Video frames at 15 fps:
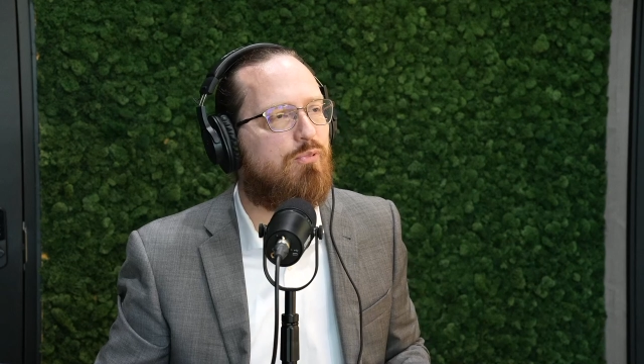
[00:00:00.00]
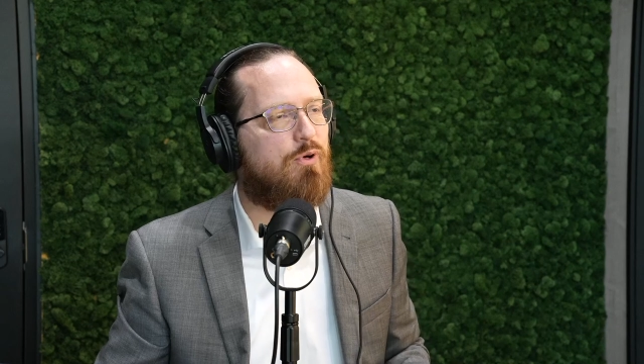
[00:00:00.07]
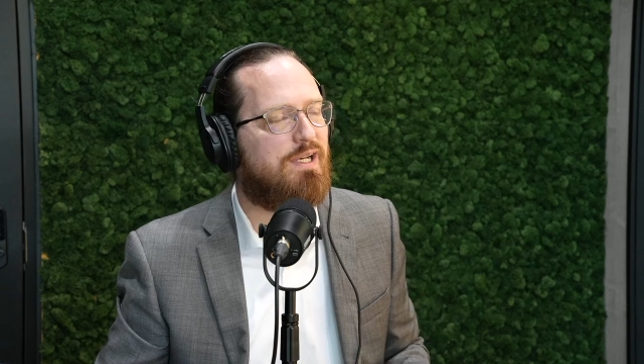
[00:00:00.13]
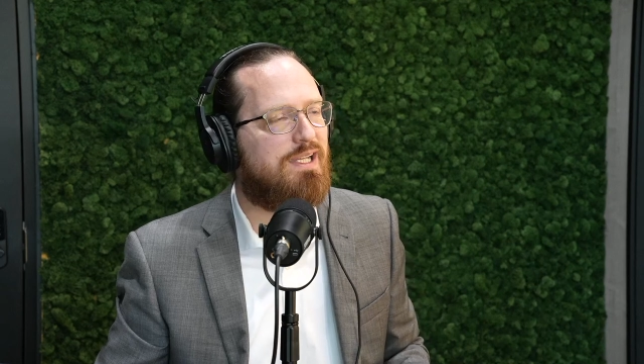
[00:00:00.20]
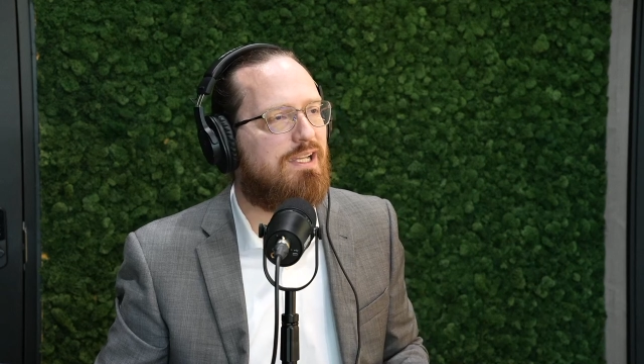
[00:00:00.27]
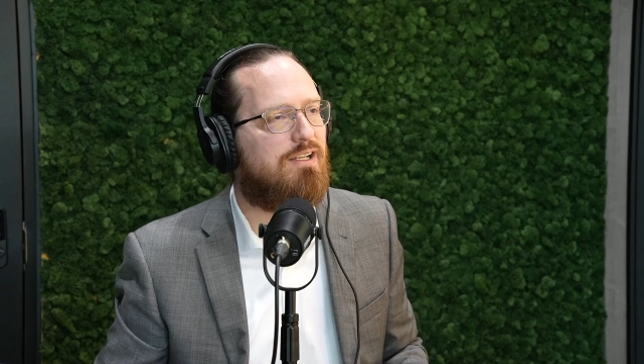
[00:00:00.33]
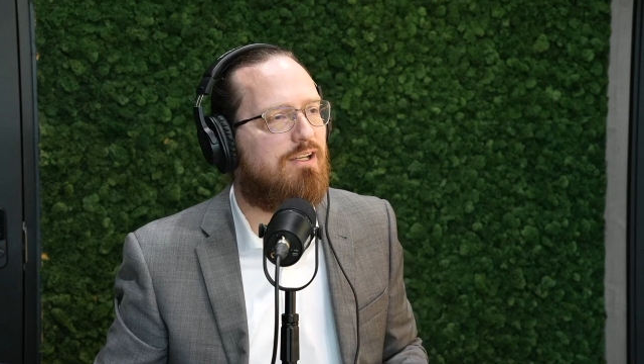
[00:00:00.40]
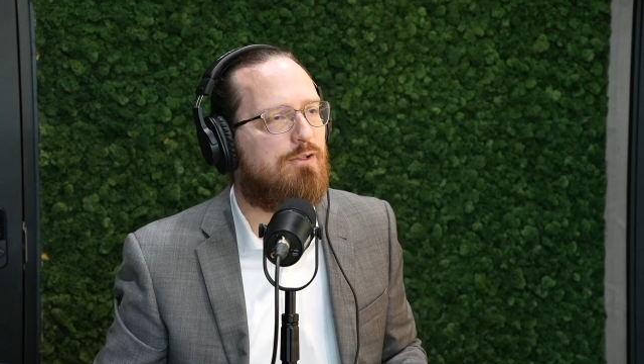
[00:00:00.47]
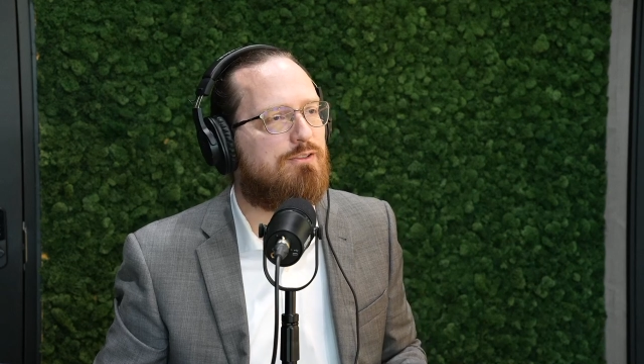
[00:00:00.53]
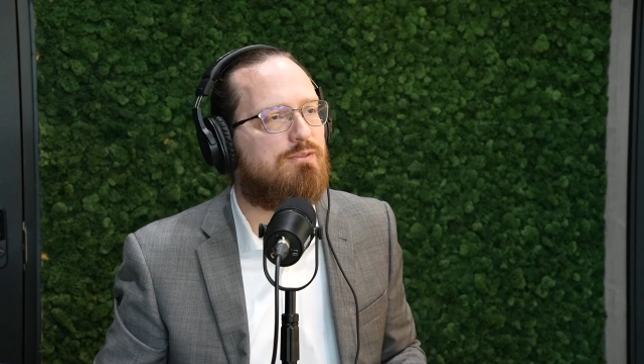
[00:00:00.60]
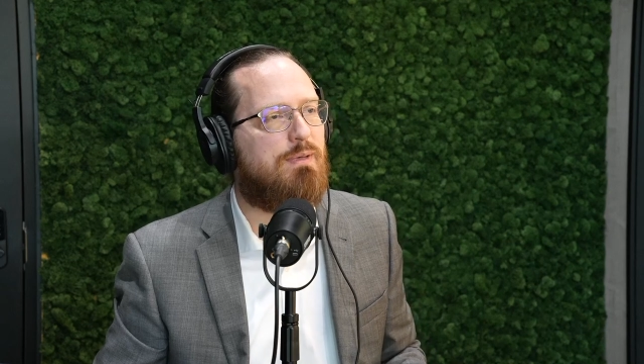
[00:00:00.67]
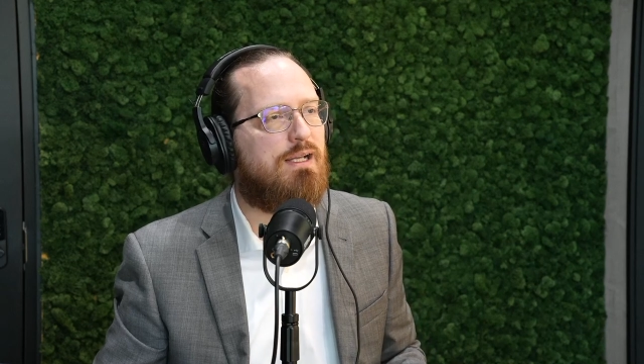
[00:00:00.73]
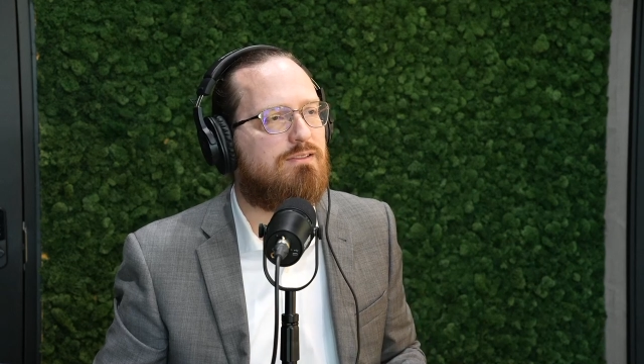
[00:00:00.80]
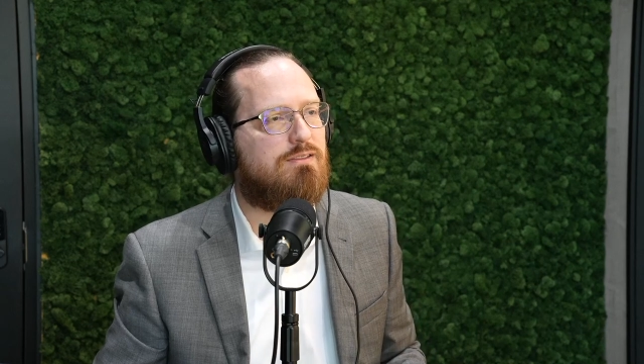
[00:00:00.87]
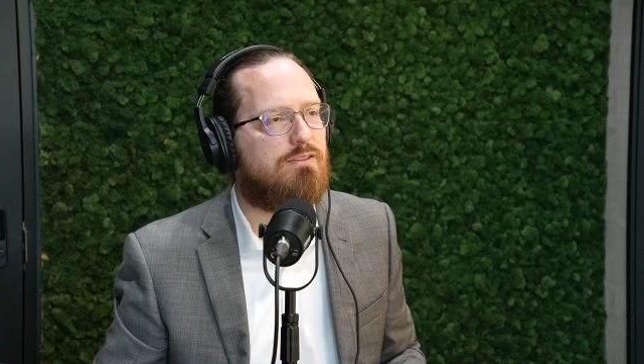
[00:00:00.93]
bringing
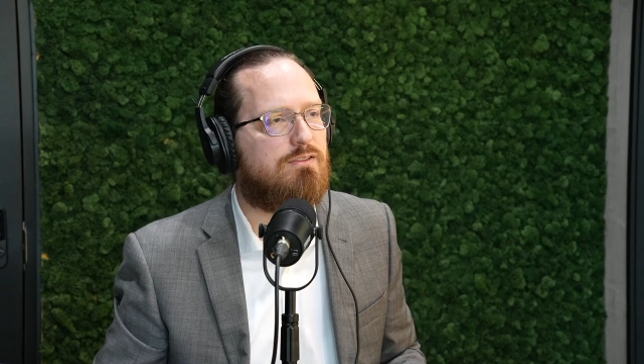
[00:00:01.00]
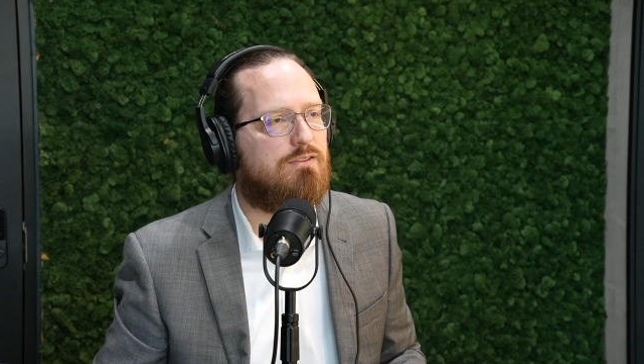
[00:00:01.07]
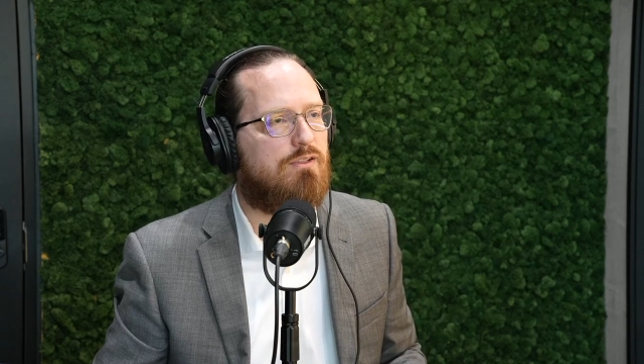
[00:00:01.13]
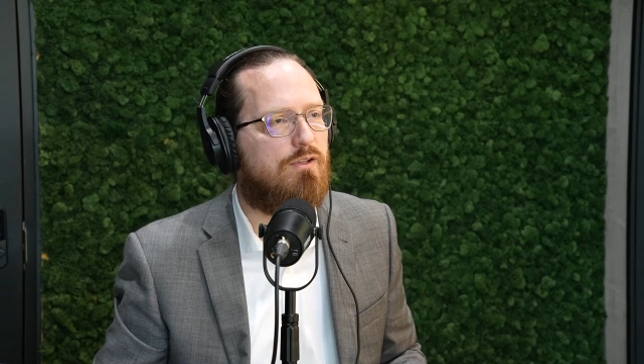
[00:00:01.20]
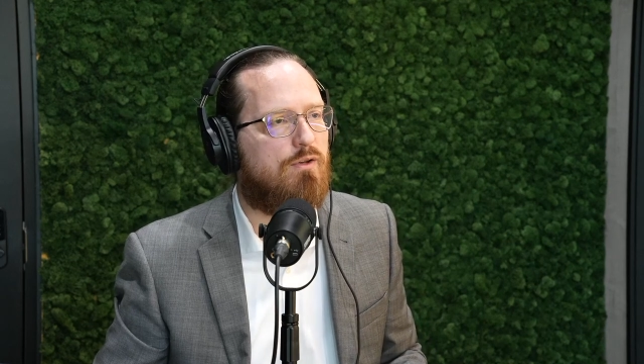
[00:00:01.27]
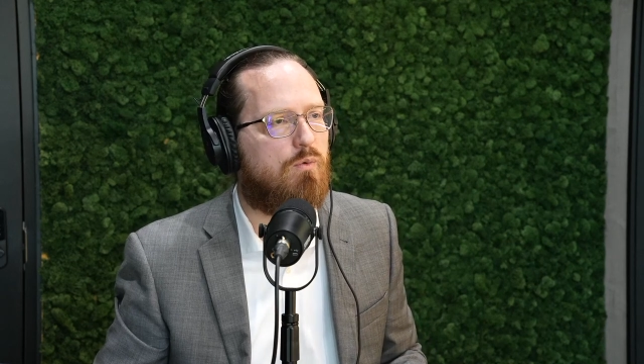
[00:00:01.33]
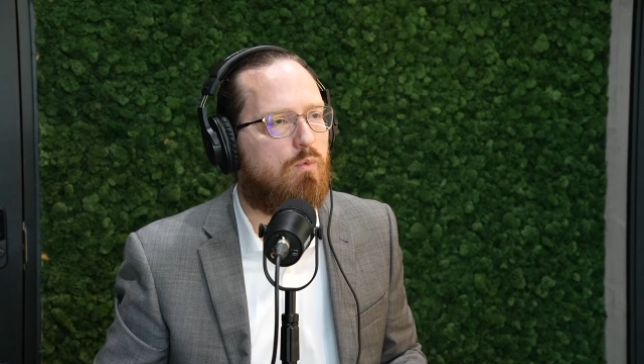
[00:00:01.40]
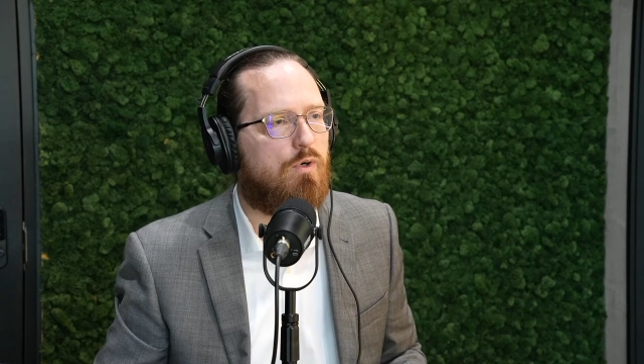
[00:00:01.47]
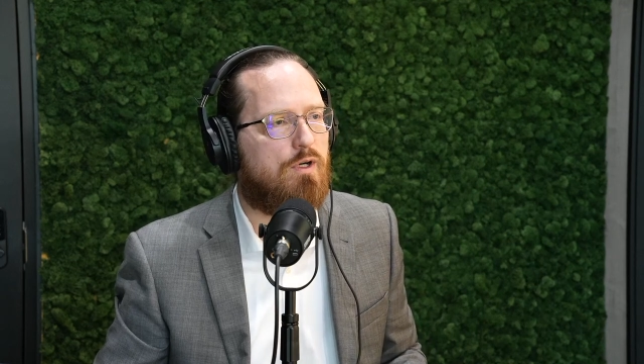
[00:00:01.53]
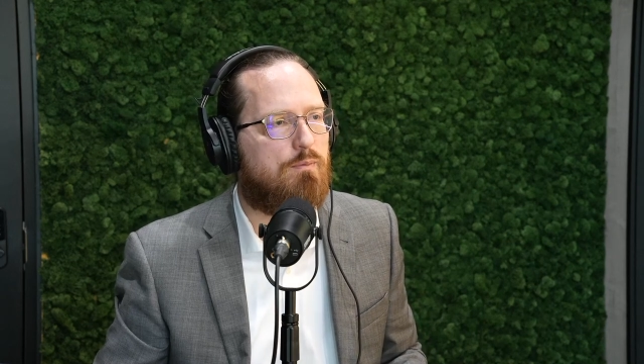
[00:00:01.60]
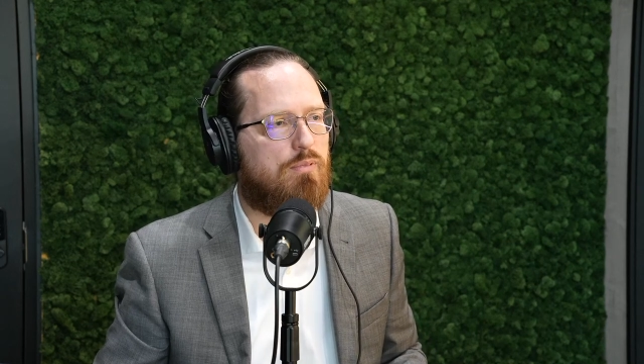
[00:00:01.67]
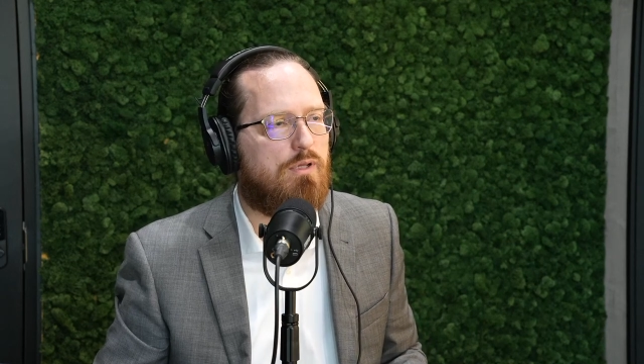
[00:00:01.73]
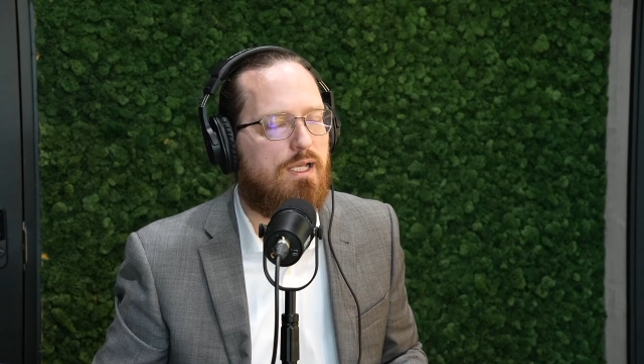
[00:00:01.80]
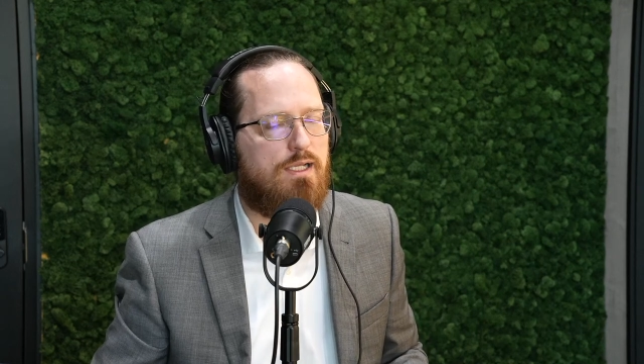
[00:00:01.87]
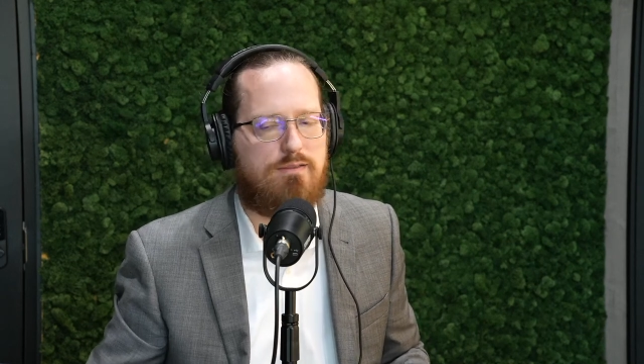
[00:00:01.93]
Toastmasters to their
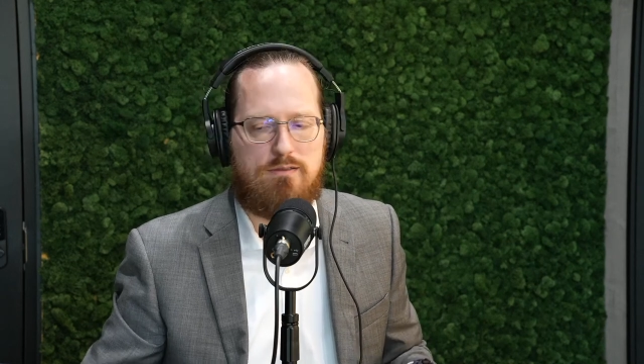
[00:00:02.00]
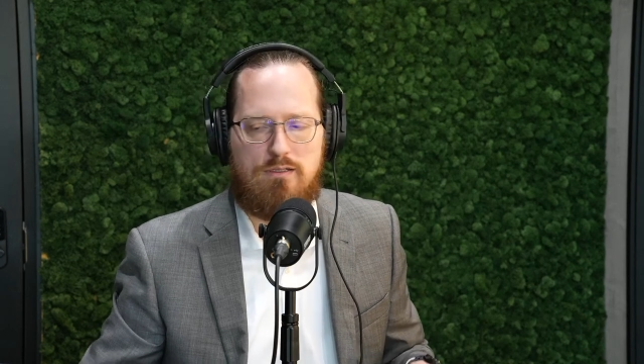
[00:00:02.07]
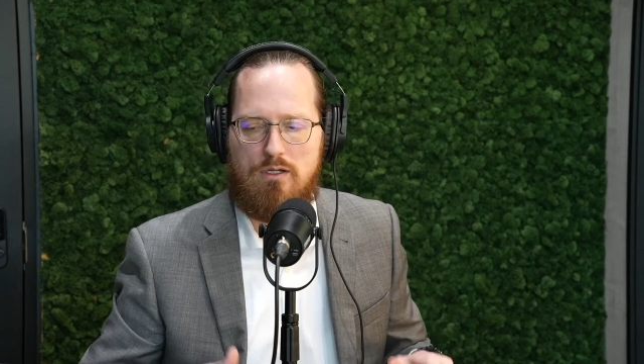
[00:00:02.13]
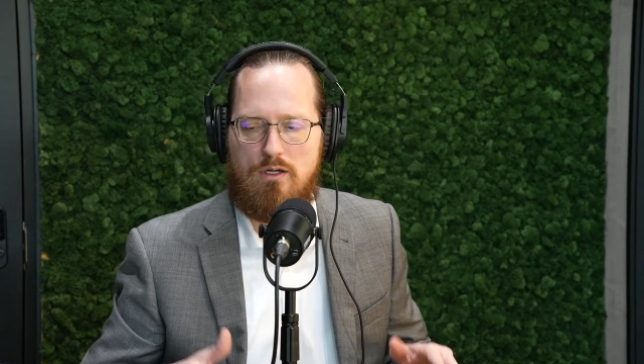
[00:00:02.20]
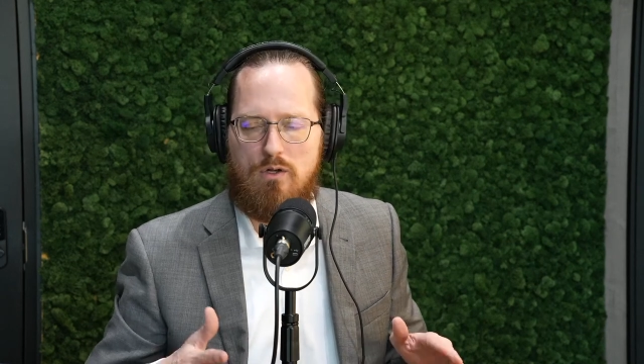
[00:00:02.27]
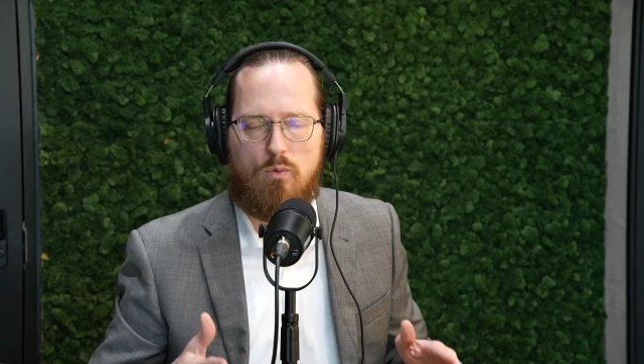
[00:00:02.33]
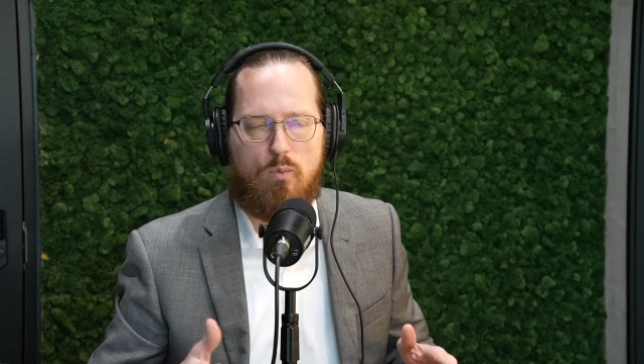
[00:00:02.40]
workplace,